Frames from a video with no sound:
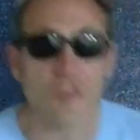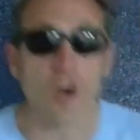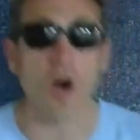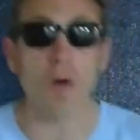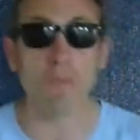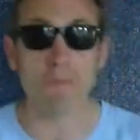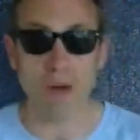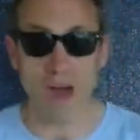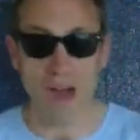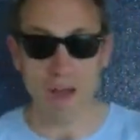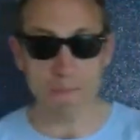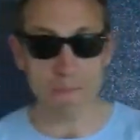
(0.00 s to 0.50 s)

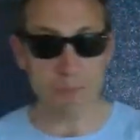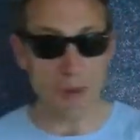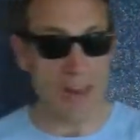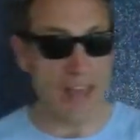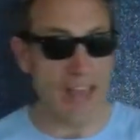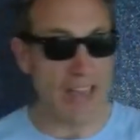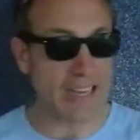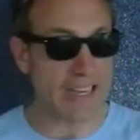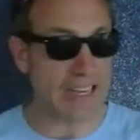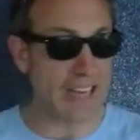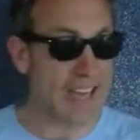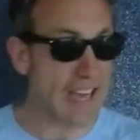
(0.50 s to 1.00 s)
got my
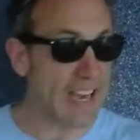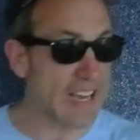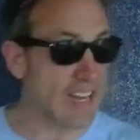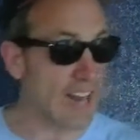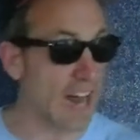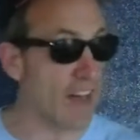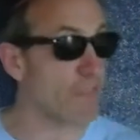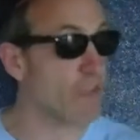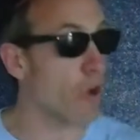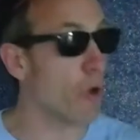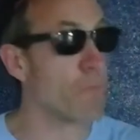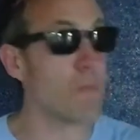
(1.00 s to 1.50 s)
blanket,
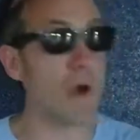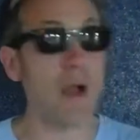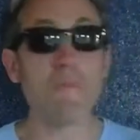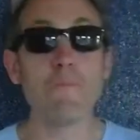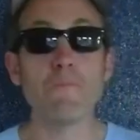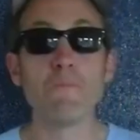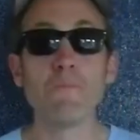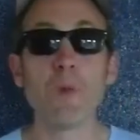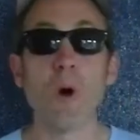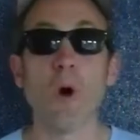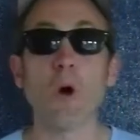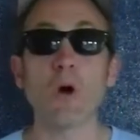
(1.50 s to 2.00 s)
I've got my
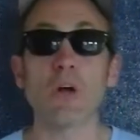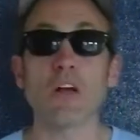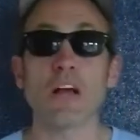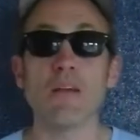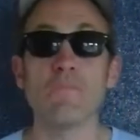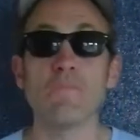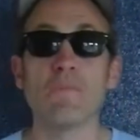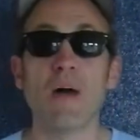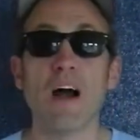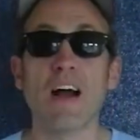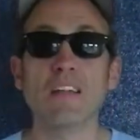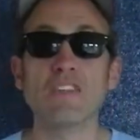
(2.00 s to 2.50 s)
book
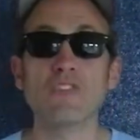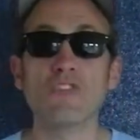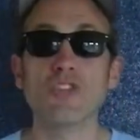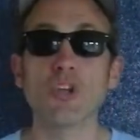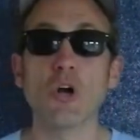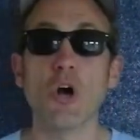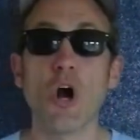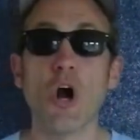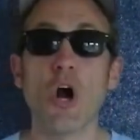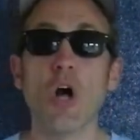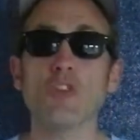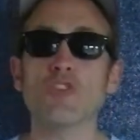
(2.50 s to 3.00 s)
and my
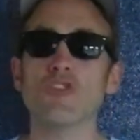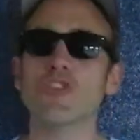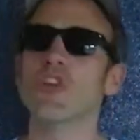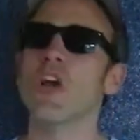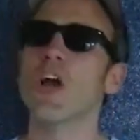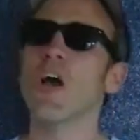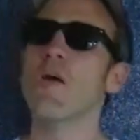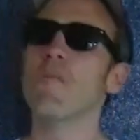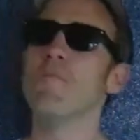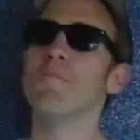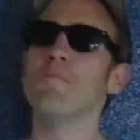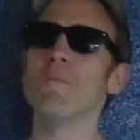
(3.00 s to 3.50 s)
torch.
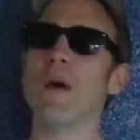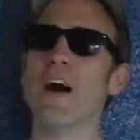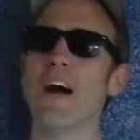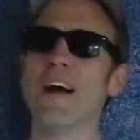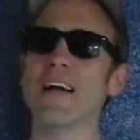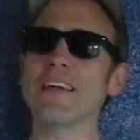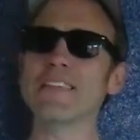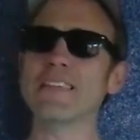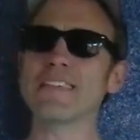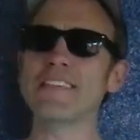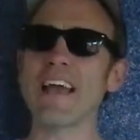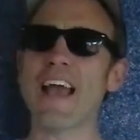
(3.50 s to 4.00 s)

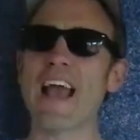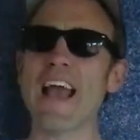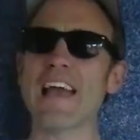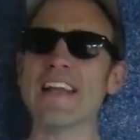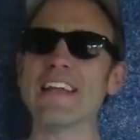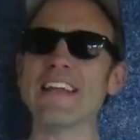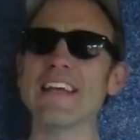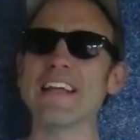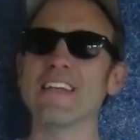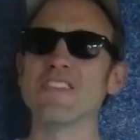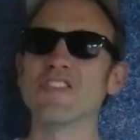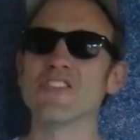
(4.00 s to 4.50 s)
My den
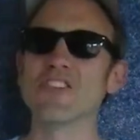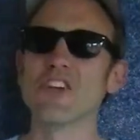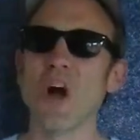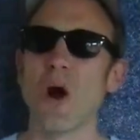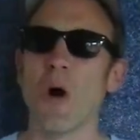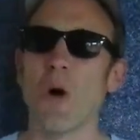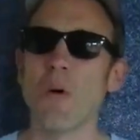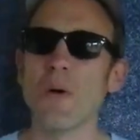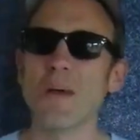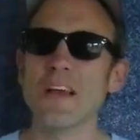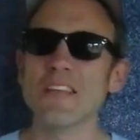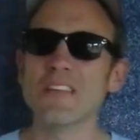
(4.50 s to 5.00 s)
is
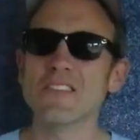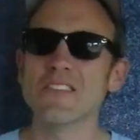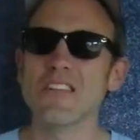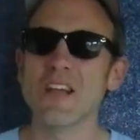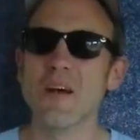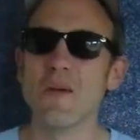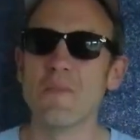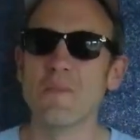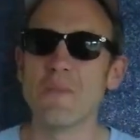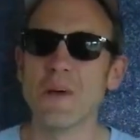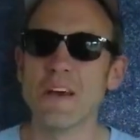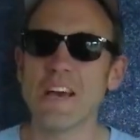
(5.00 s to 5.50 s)
going
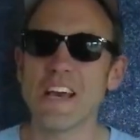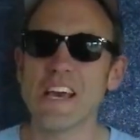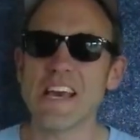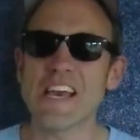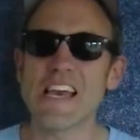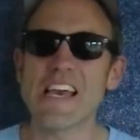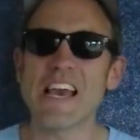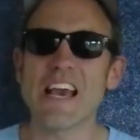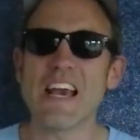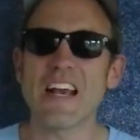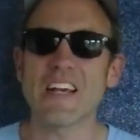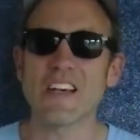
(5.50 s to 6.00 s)
to
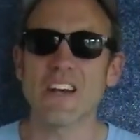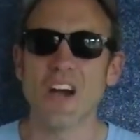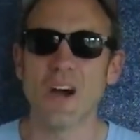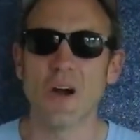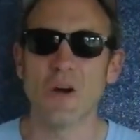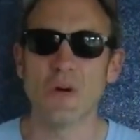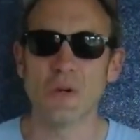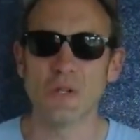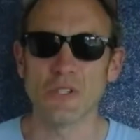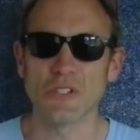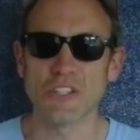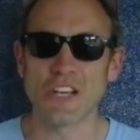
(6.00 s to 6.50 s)
be
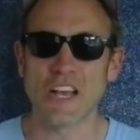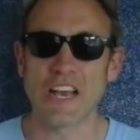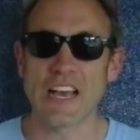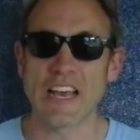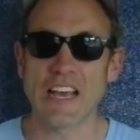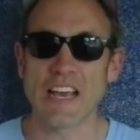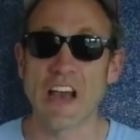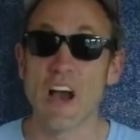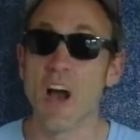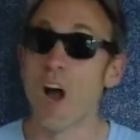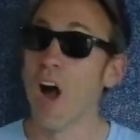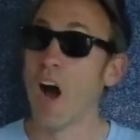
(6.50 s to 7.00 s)

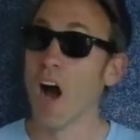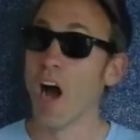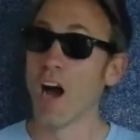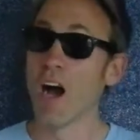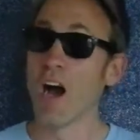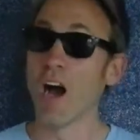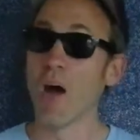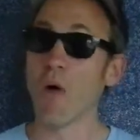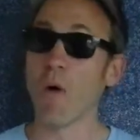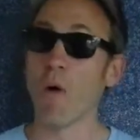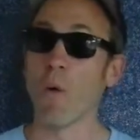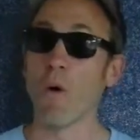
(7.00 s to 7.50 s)
cozy.
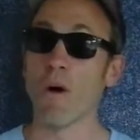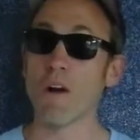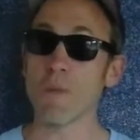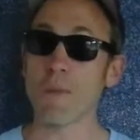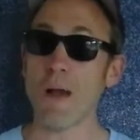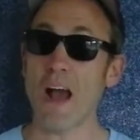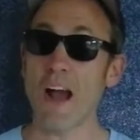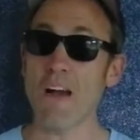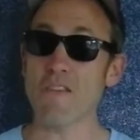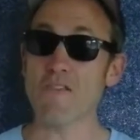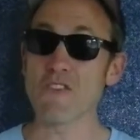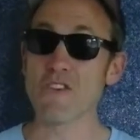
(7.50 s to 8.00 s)
What
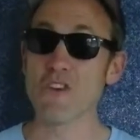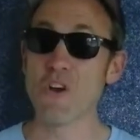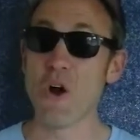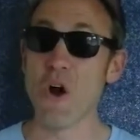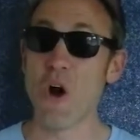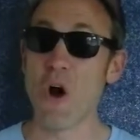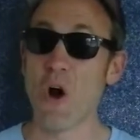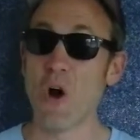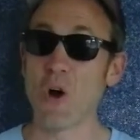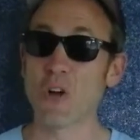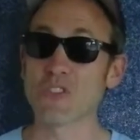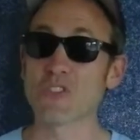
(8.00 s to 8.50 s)
about
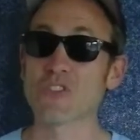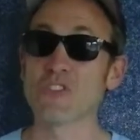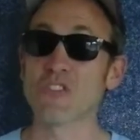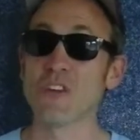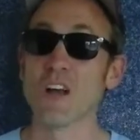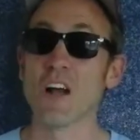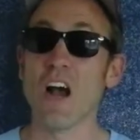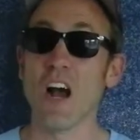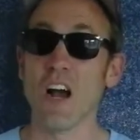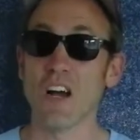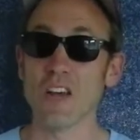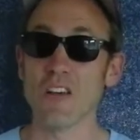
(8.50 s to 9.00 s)

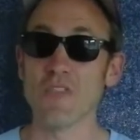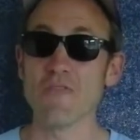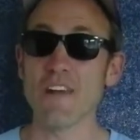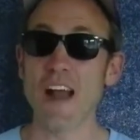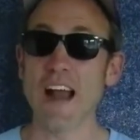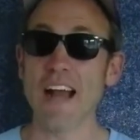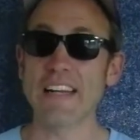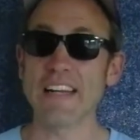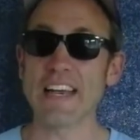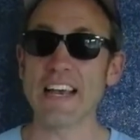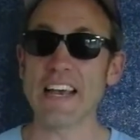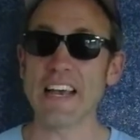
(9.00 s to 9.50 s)
yours? Are you
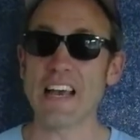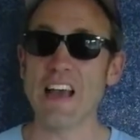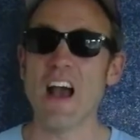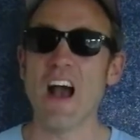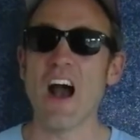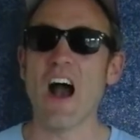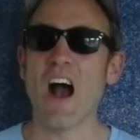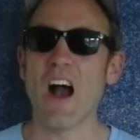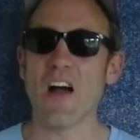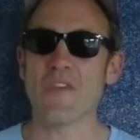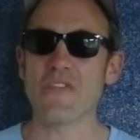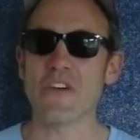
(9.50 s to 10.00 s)
ready?
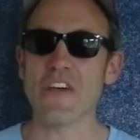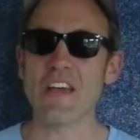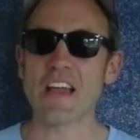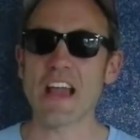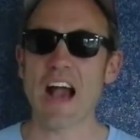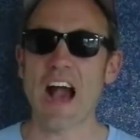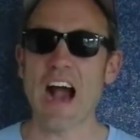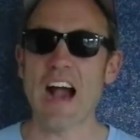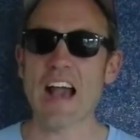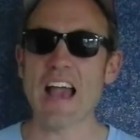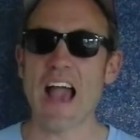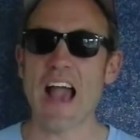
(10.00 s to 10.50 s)
I think
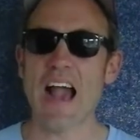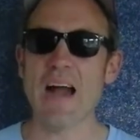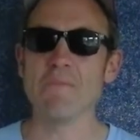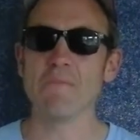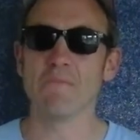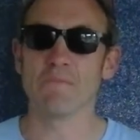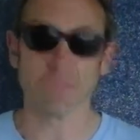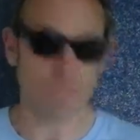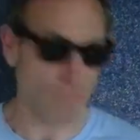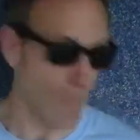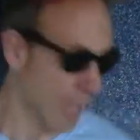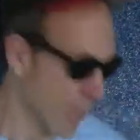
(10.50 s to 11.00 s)
I am.